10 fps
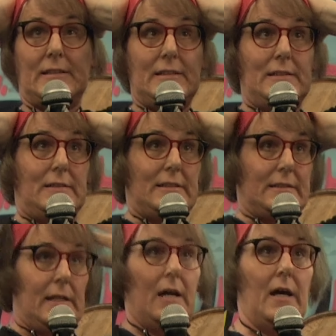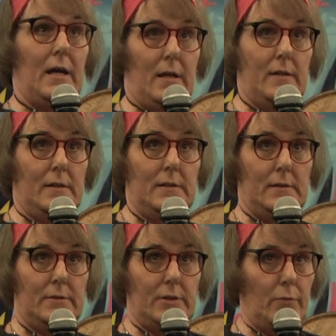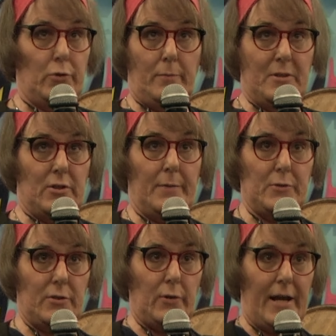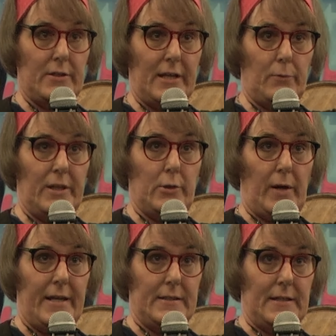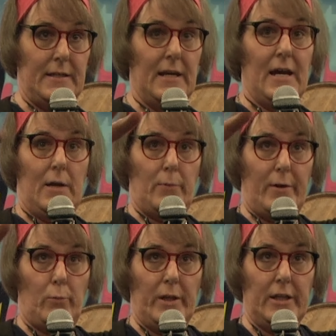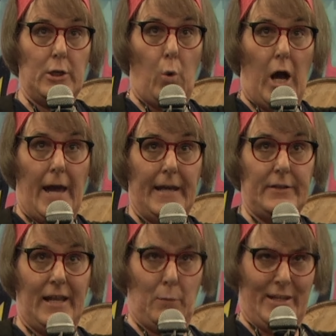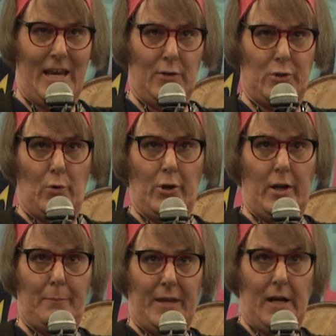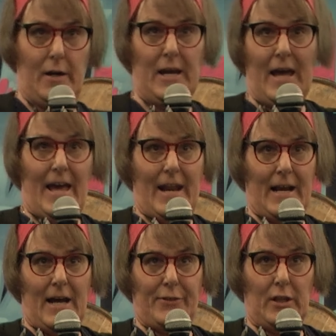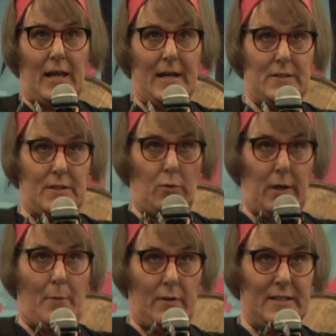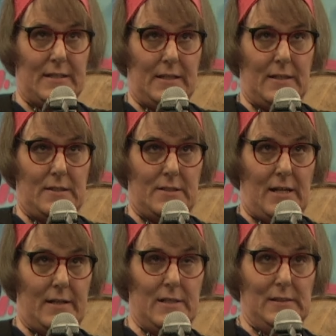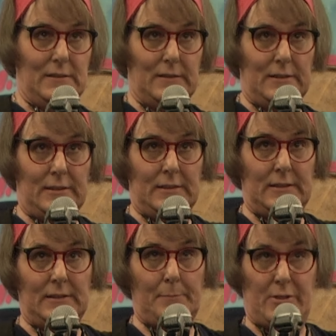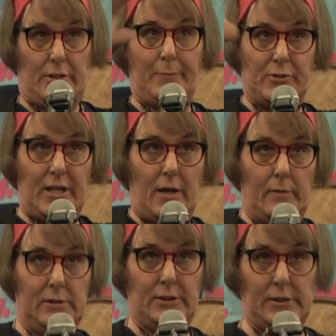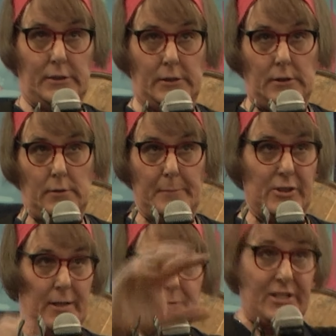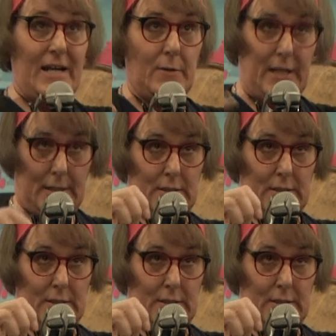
I said I was. Don't do it, Mr. Dimples. The crowd is like really crazy. They're really quiet. Like, what the hell's going on up there? And I got the lights, so come on, let's get this done. One, Mr. Dimples, no. Two, Mr. Dimples, no.